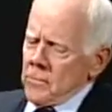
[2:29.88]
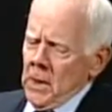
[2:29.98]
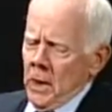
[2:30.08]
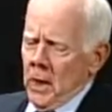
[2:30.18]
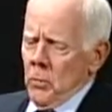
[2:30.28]

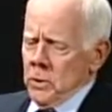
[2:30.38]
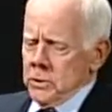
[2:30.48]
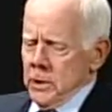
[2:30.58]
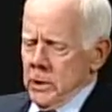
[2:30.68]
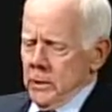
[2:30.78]
And I was
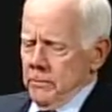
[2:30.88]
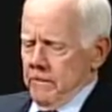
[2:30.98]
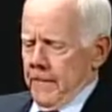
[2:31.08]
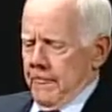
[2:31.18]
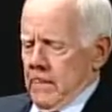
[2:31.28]
in
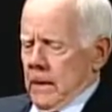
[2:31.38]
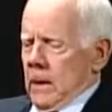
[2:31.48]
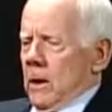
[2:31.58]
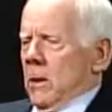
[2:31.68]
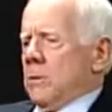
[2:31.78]

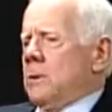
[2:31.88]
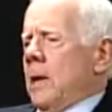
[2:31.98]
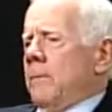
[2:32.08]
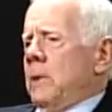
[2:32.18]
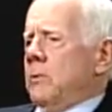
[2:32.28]
uh,
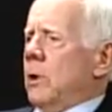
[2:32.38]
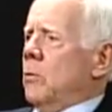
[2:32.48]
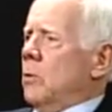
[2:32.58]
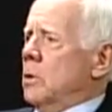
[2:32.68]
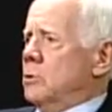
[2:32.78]
Tammy Duckworth's